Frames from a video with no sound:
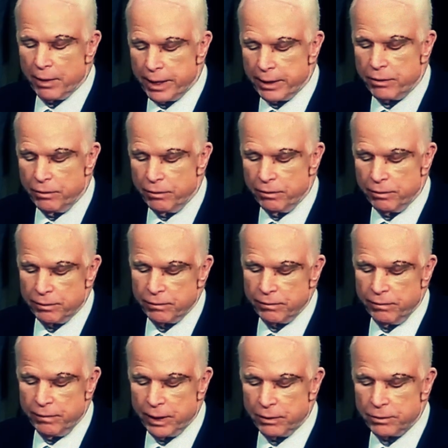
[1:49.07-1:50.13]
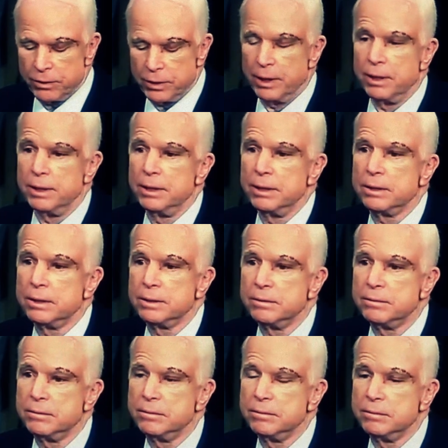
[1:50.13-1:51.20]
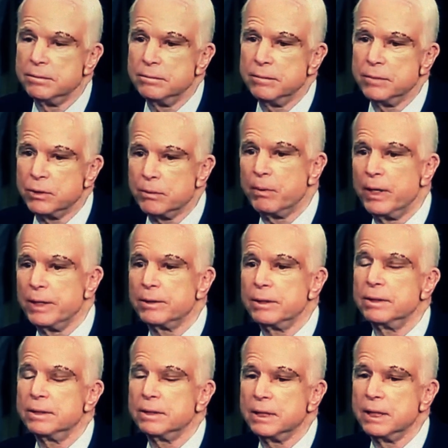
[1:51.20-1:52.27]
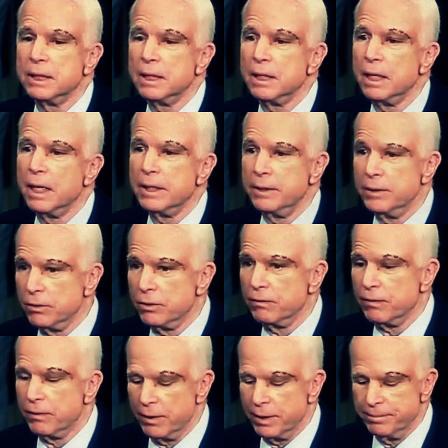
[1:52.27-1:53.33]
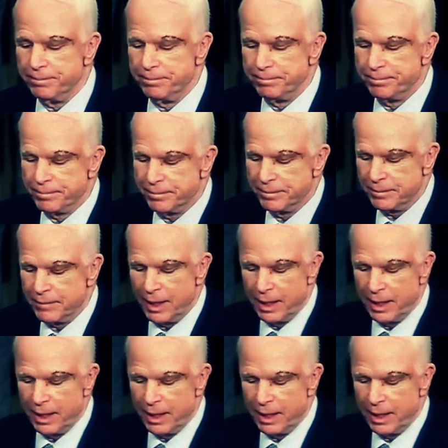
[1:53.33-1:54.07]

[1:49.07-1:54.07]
The class that they create and impose these laws to protect themselves